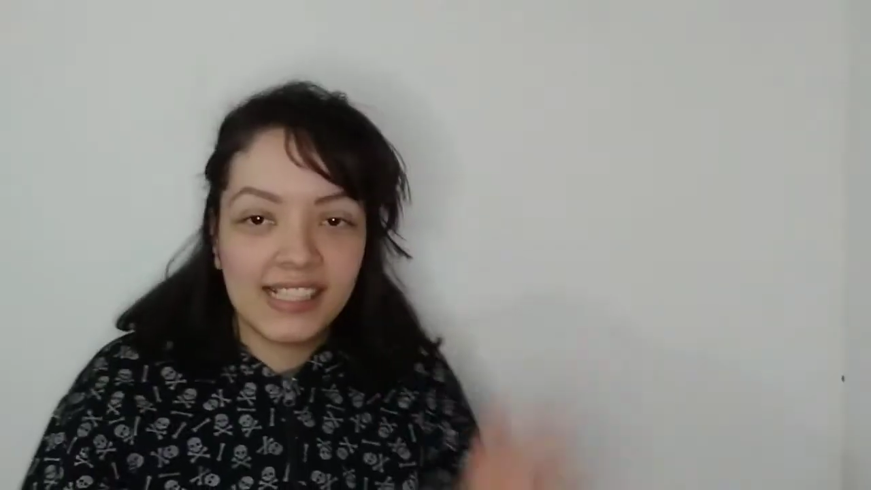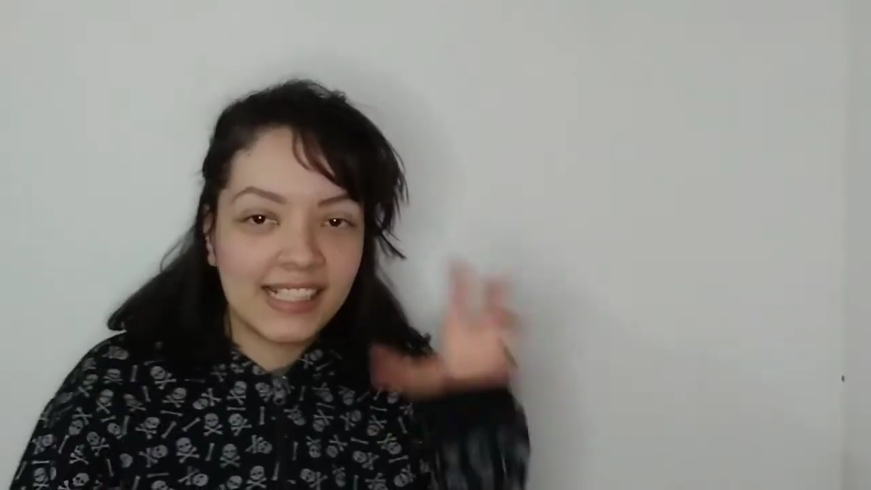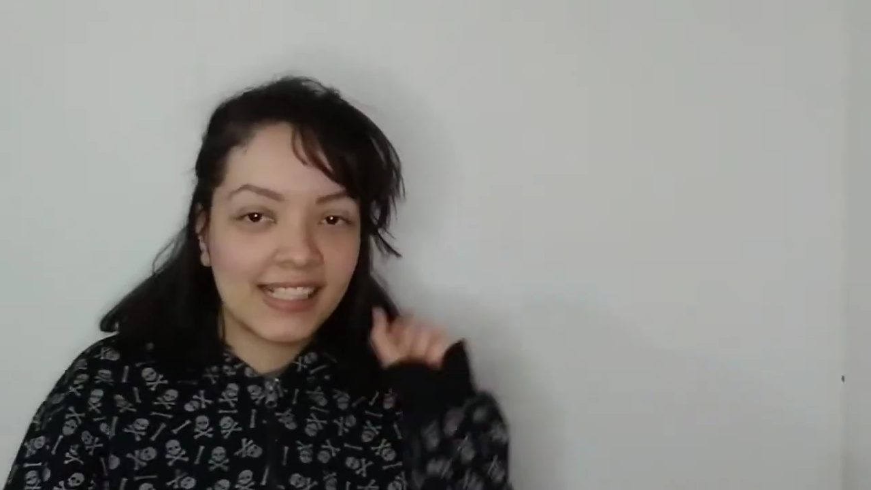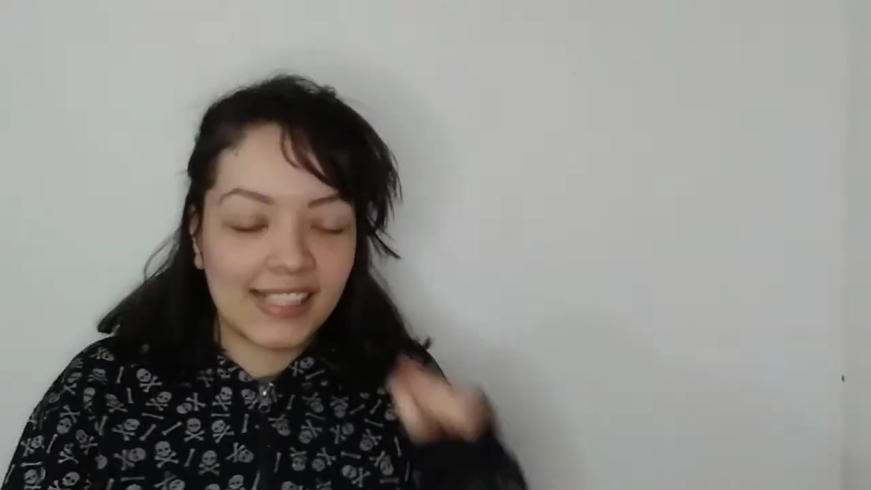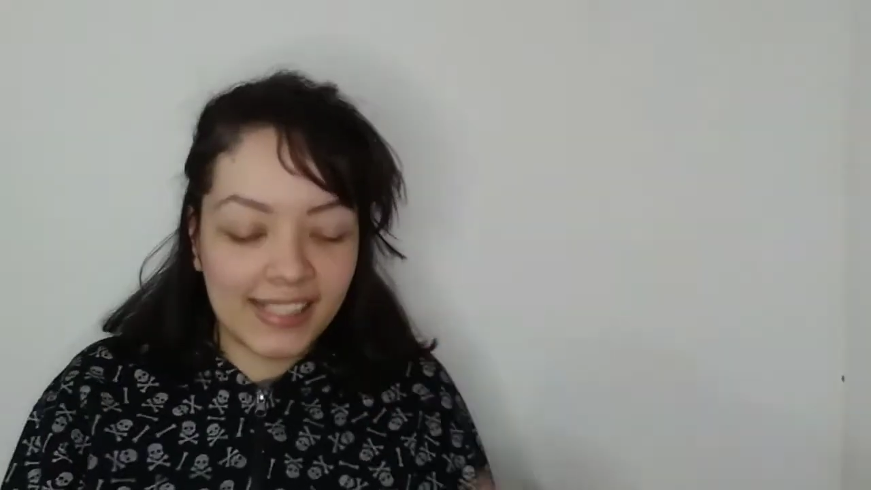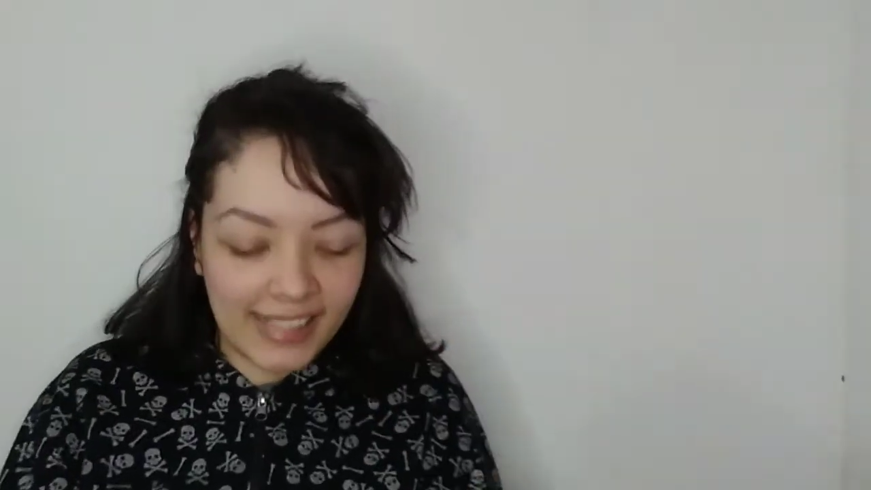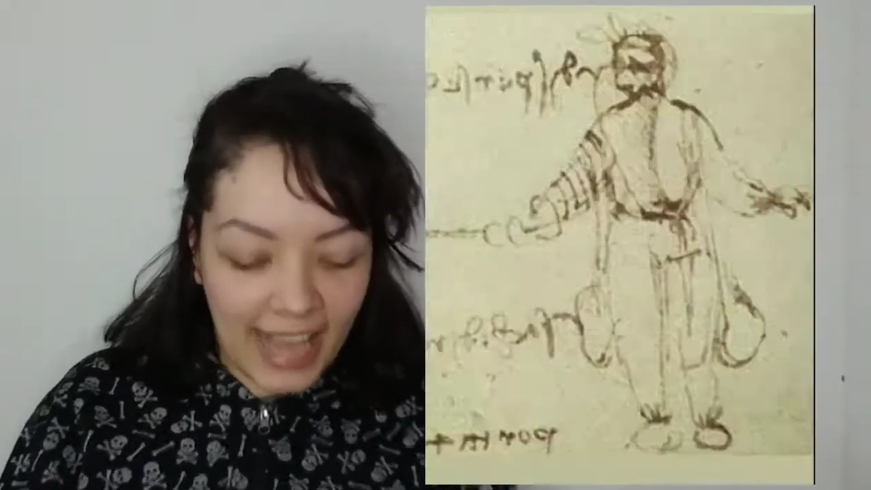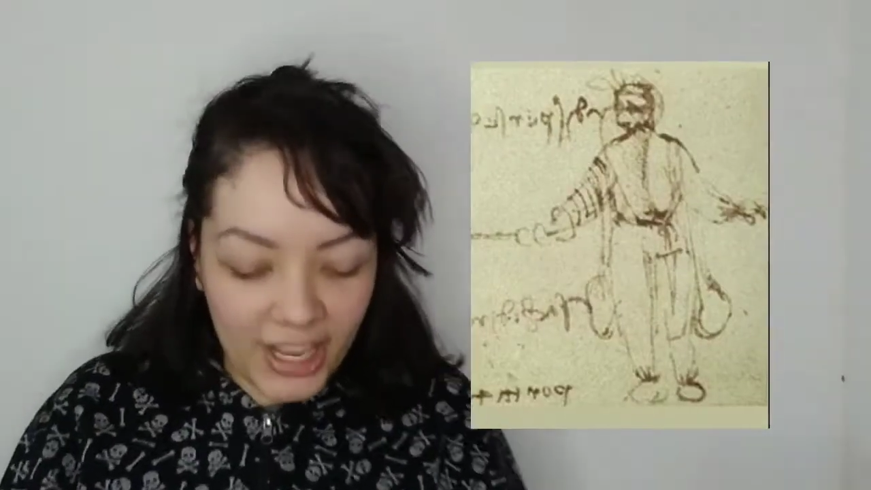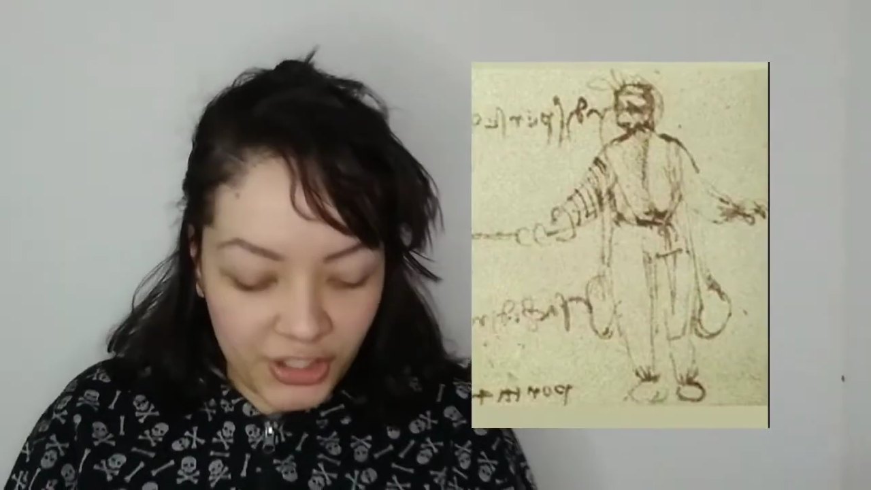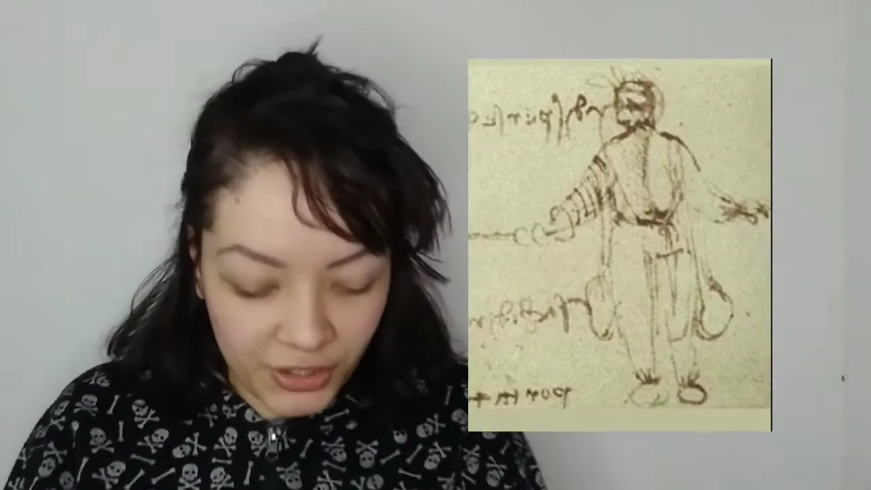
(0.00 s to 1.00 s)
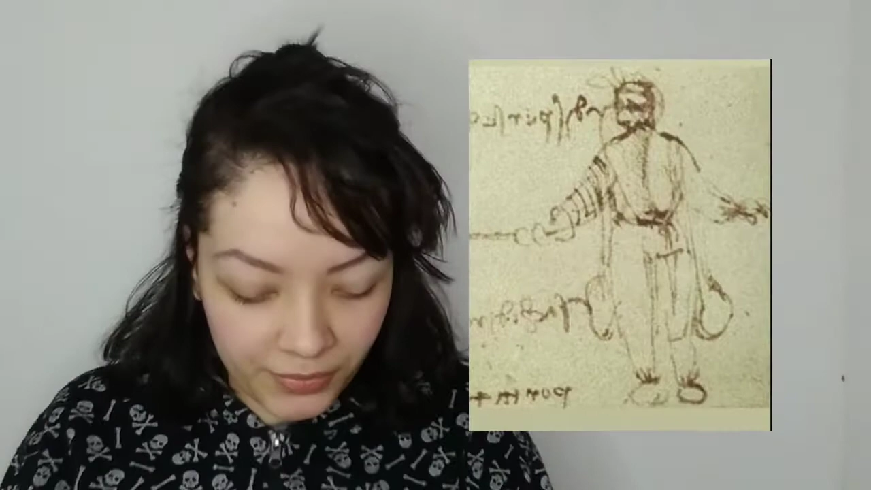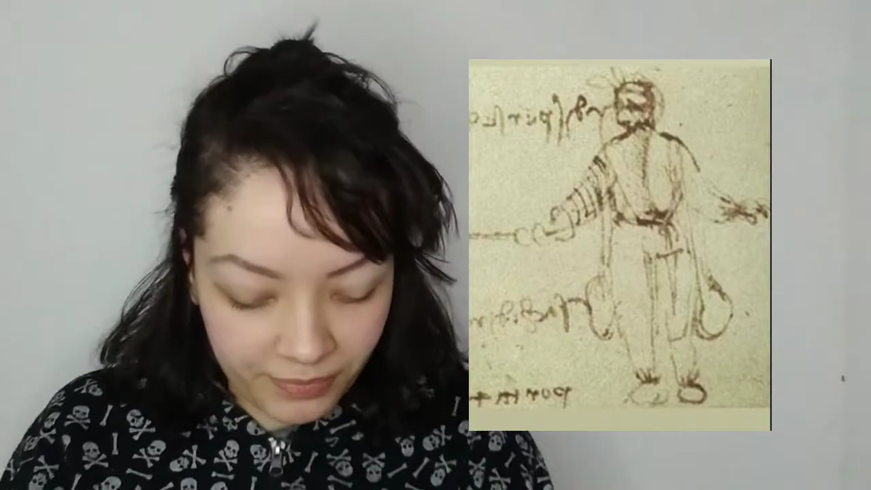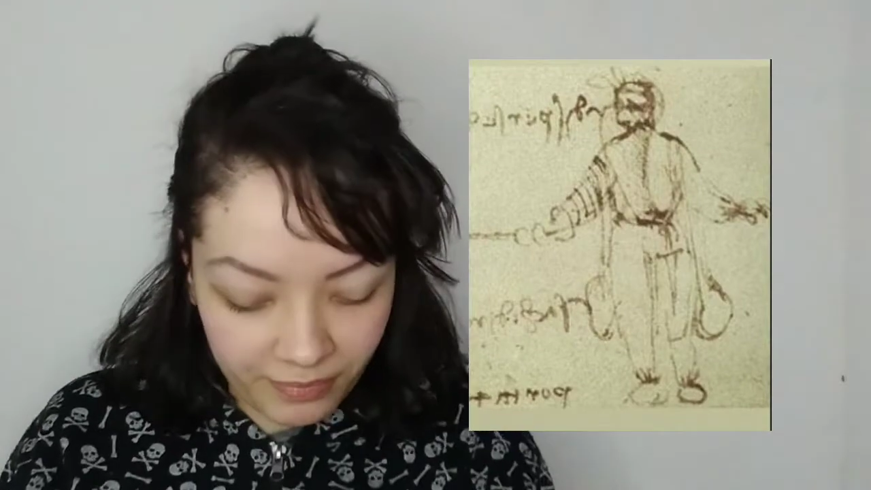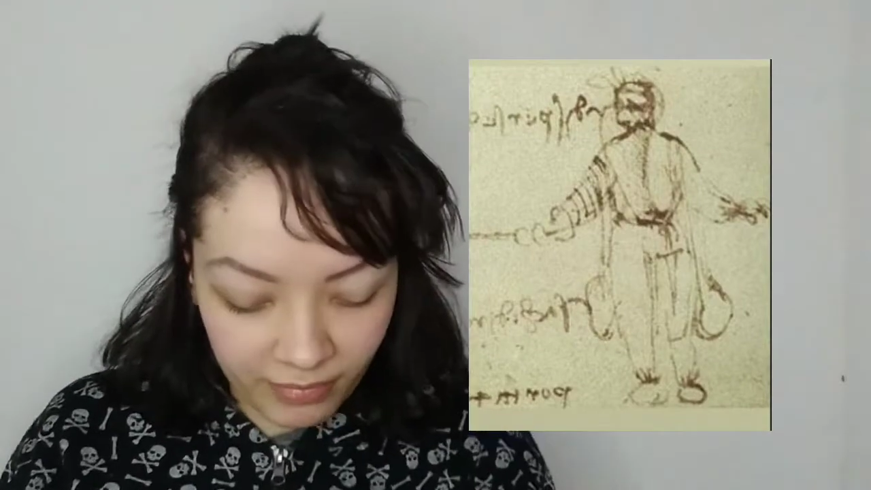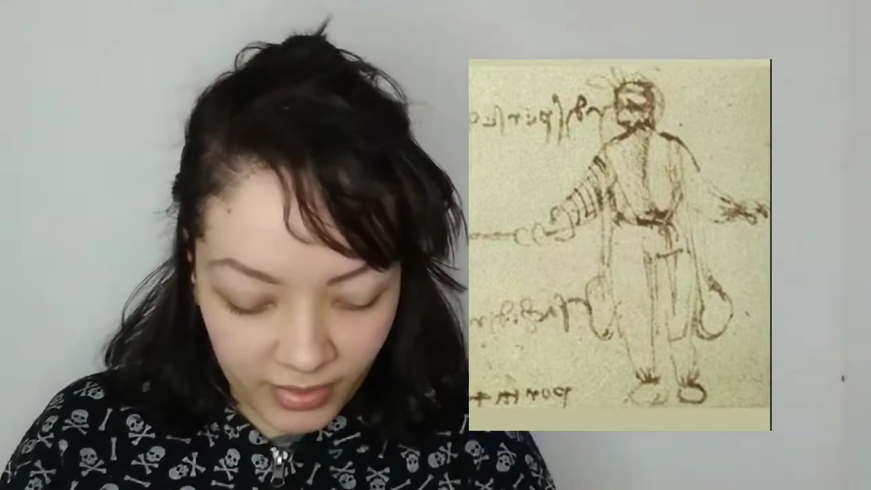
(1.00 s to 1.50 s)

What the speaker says: this is a sketch,